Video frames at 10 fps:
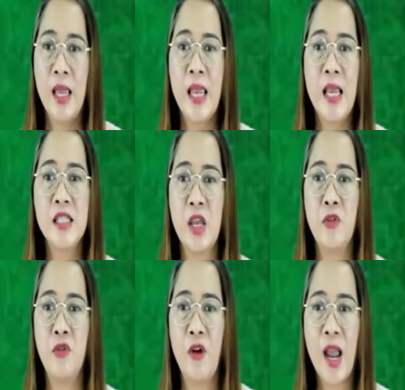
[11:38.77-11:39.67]
It's
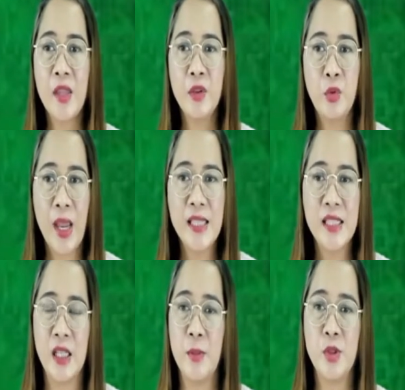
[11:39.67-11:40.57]
a fine-grained
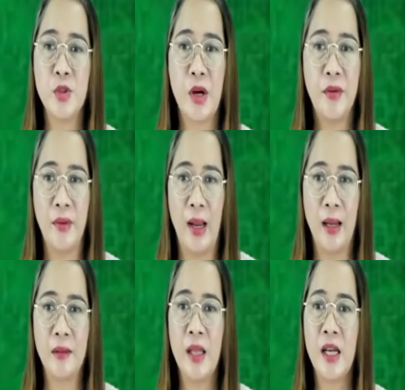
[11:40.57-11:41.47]
sedimentary
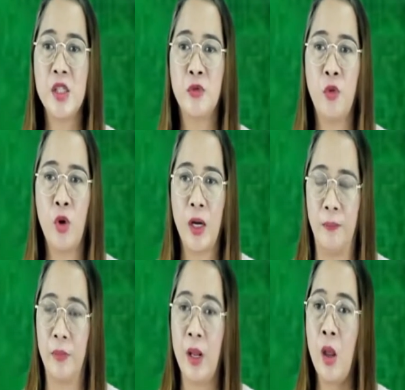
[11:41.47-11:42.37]
rock that is formed